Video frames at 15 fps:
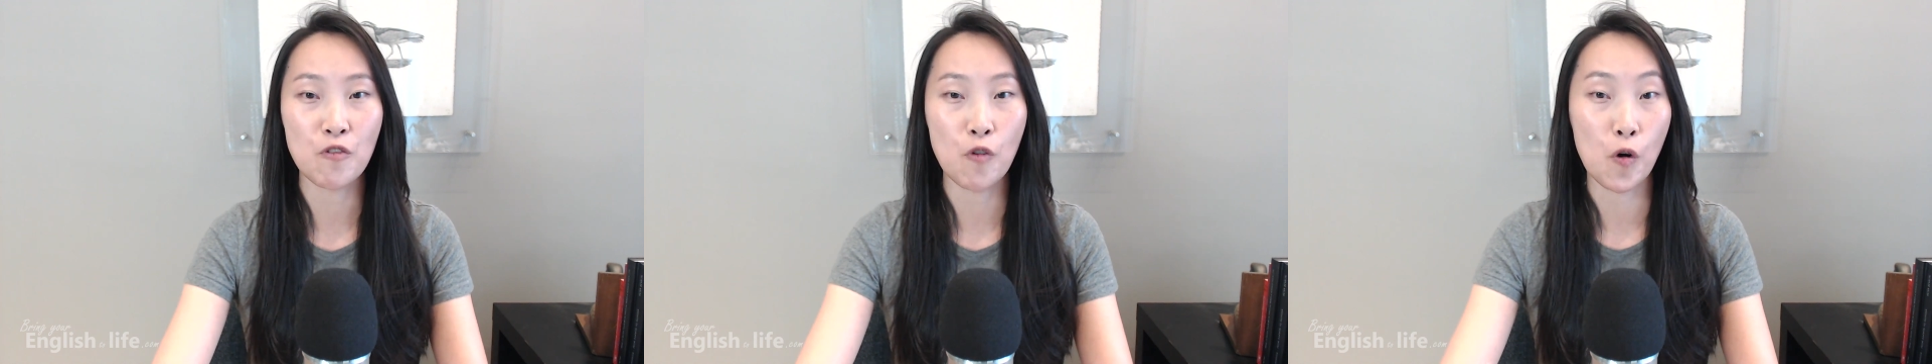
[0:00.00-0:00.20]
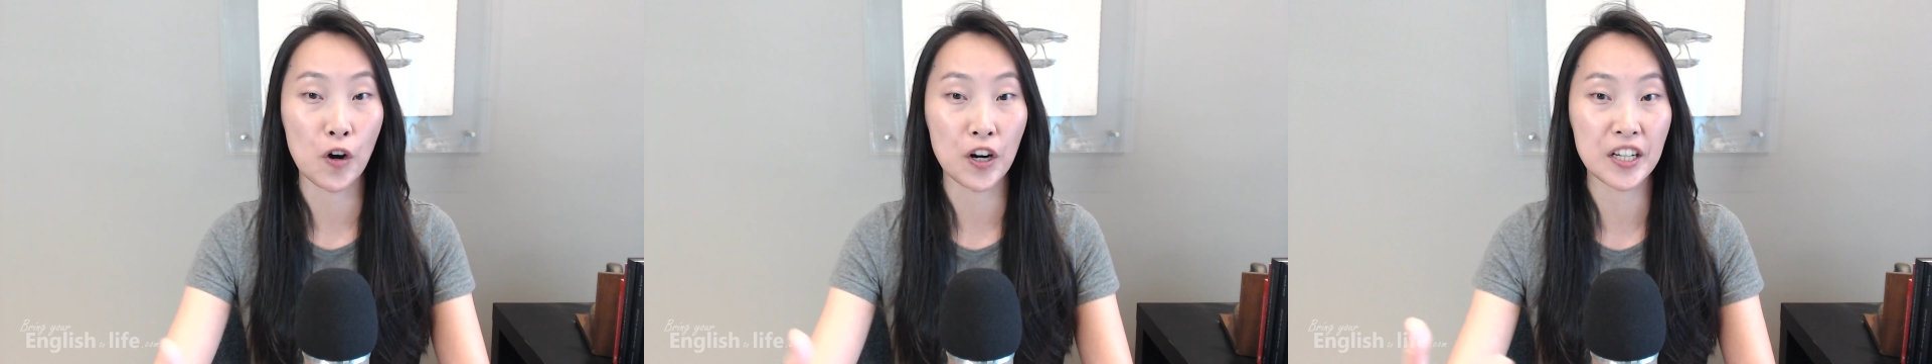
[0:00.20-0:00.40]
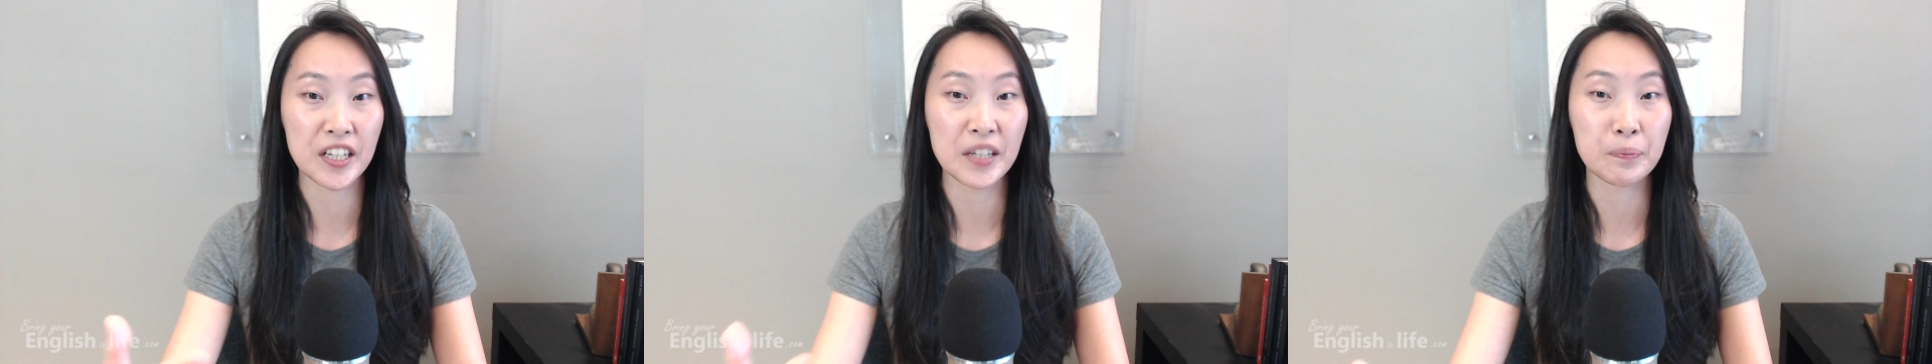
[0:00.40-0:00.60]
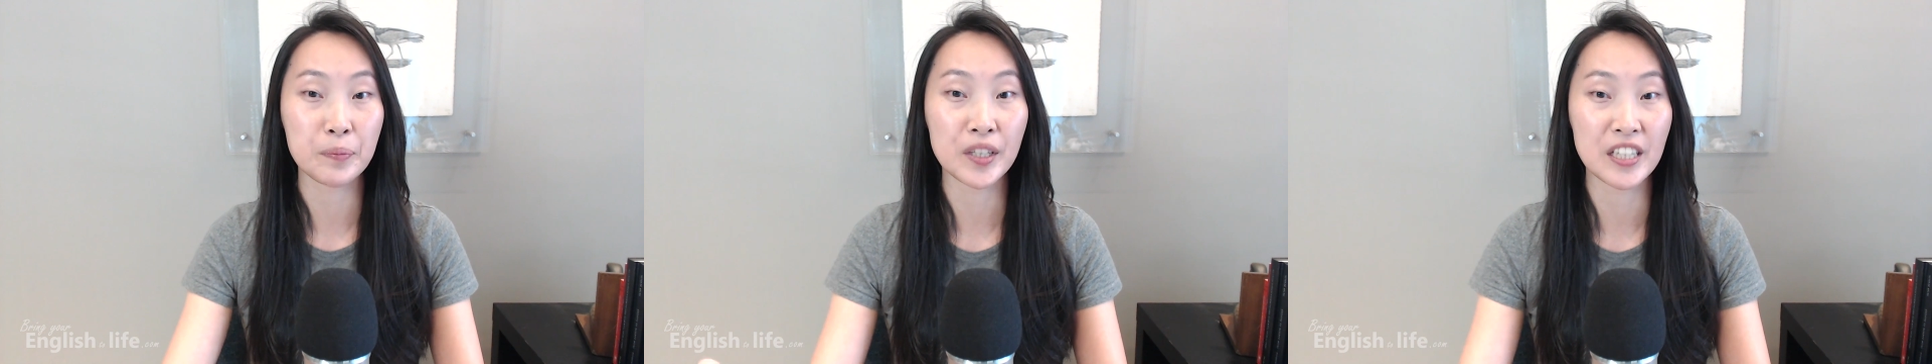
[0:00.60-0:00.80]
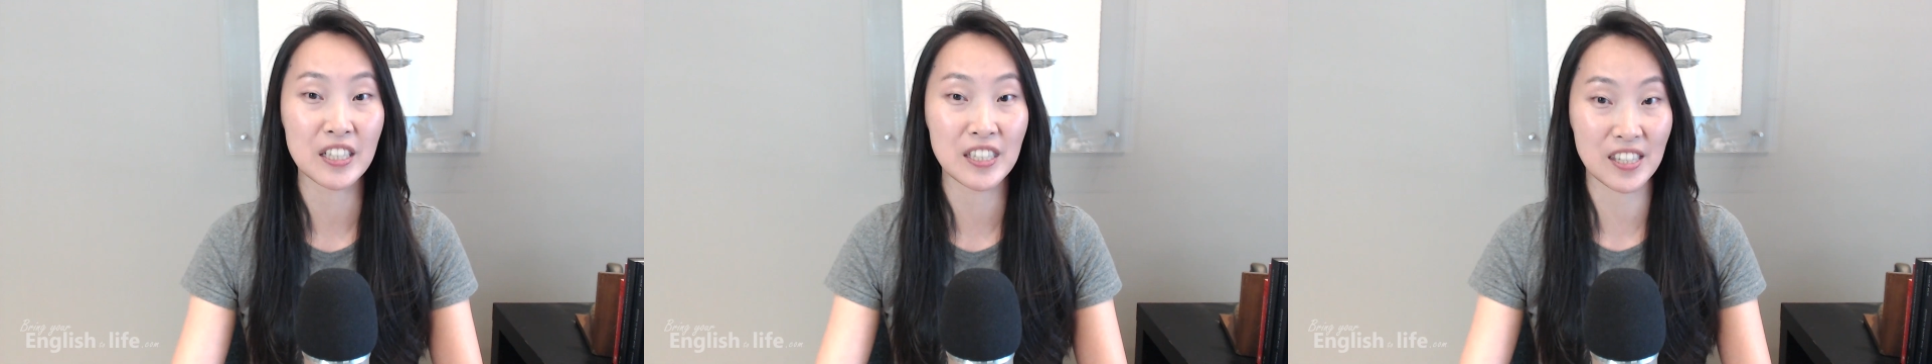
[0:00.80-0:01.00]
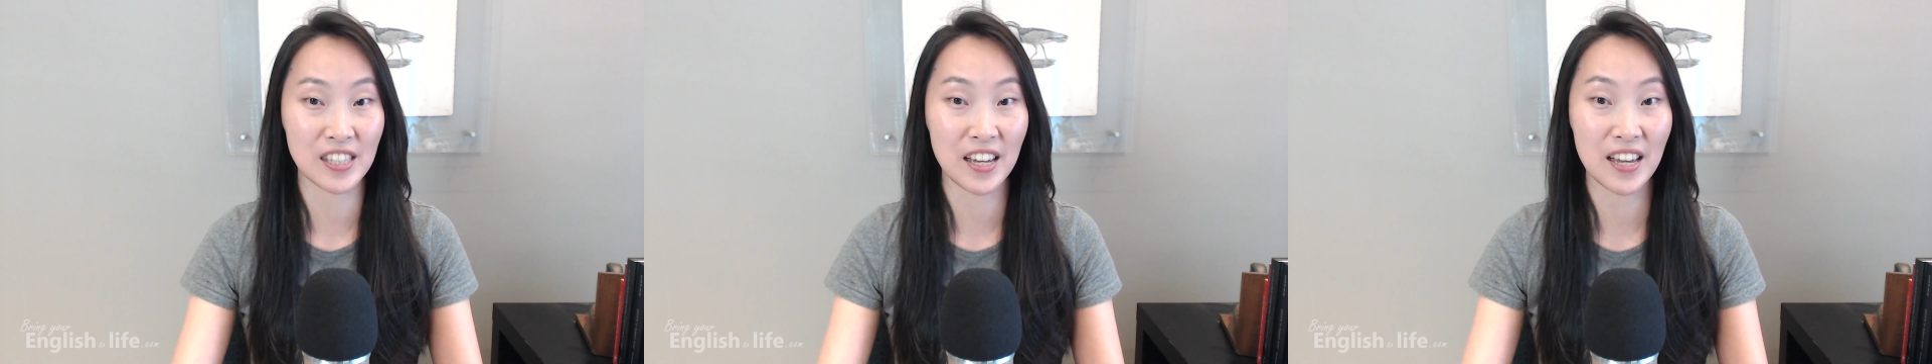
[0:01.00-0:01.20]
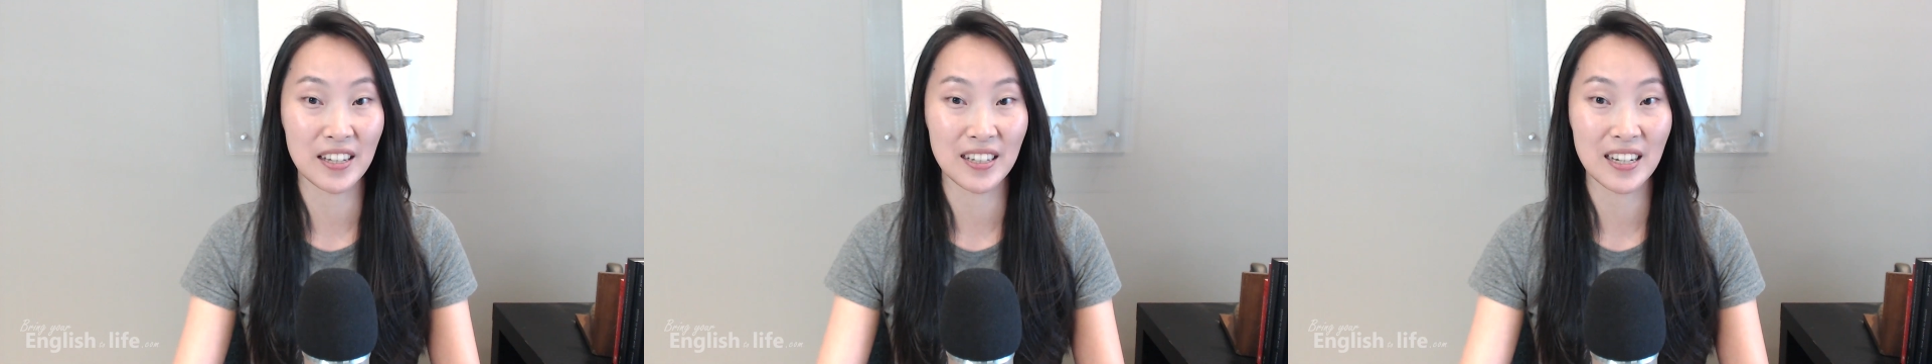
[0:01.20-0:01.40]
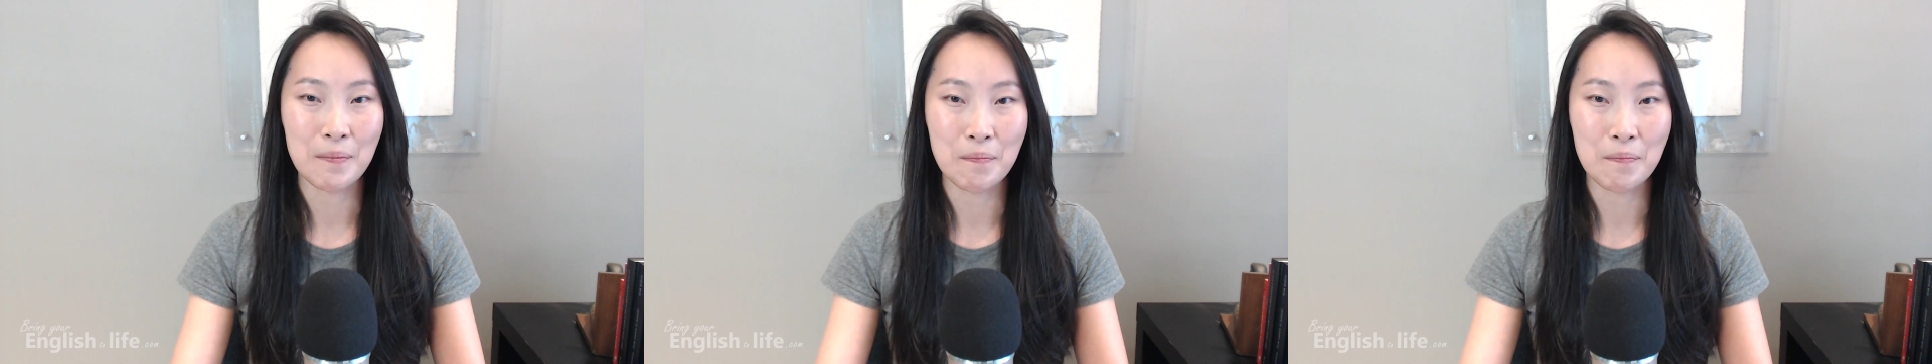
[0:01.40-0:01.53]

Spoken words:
for Kipling's son,